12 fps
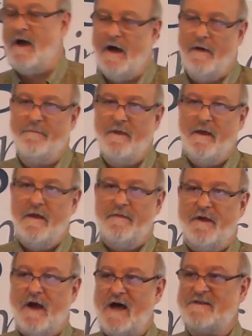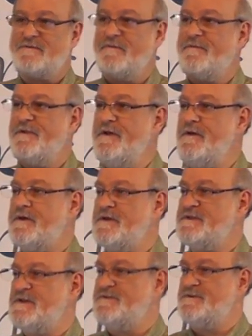Um, the Gospel of Luke
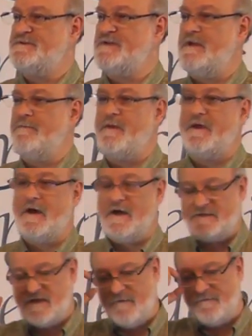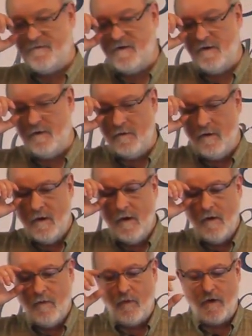is interesting because if you
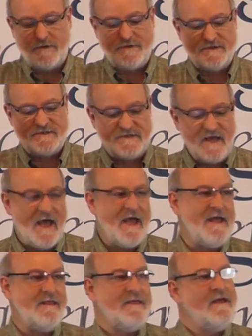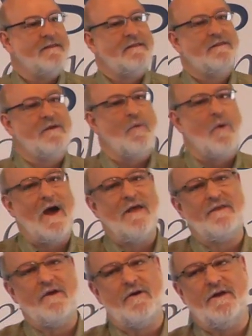were to say that the way
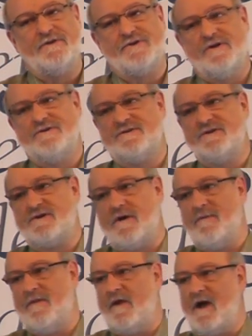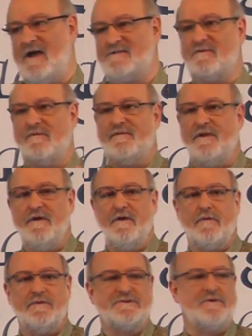the early church determined the Gospel of
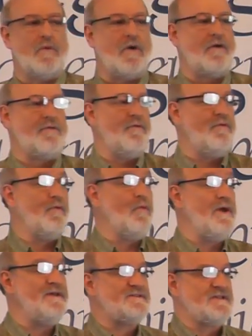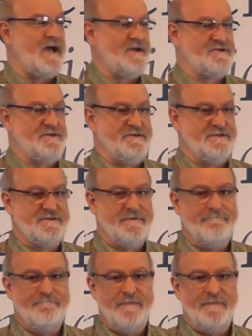Luke was to work through the we sections